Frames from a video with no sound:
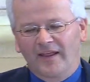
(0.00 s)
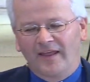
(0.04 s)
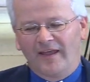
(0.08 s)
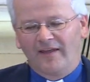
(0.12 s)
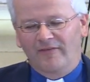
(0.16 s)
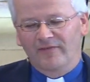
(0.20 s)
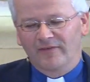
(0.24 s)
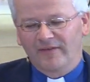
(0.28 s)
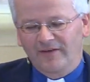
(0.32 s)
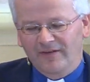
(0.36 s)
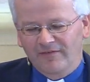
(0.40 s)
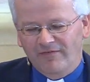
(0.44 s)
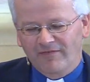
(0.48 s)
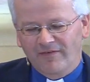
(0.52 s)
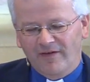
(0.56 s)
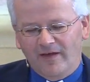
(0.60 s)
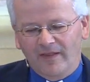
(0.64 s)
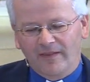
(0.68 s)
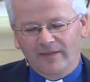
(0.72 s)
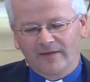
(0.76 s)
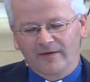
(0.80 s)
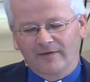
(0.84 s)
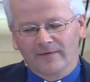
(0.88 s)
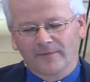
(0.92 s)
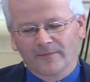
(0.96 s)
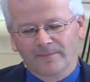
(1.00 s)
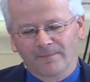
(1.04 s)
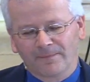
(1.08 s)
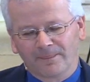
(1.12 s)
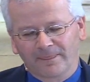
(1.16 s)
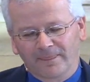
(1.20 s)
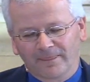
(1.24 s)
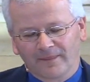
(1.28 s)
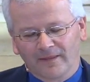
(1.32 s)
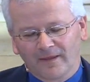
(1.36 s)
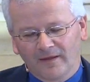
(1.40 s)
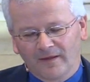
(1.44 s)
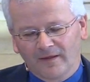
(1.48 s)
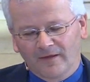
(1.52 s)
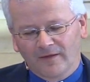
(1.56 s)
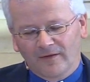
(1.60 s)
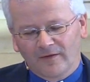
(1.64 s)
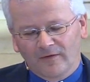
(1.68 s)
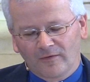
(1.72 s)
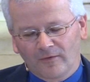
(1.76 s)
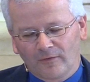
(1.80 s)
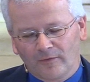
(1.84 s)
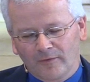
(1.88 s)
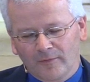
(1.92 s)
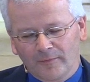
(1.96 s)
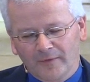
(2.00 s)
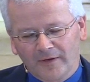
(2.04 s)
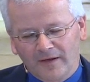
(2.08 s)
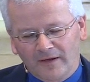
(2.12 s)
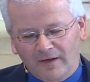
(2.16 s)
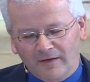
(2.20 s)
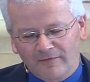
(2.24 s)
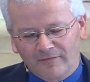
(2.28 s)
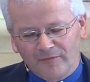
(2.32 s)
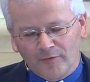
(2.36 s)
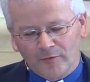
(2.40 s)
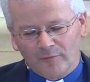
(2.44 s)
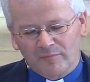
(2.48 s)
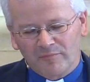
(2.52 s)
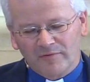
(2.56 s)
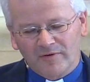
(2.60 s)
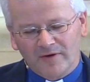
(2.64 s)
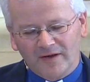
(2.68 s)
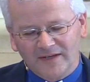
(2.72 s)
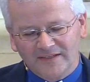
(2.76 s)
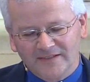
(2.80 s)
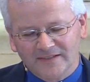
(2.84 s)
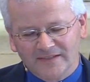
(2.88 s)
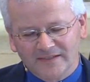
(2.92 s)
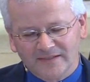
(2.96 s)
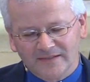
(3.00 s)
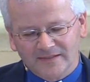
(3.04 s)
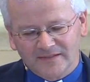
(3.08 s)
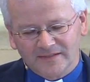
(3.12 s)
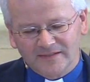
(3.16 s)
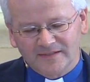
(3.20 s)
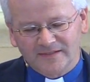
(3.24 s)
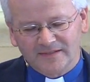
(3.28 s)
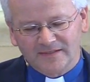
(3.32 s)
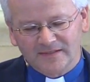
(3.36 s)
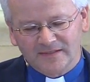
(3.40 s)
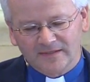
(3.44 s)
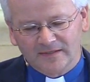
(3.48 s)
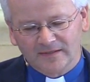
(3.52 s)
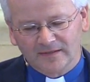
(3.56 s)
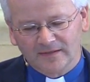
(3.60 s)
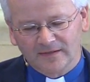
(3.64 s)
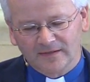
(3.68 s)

Heavenly Father, Lord, we love your presence.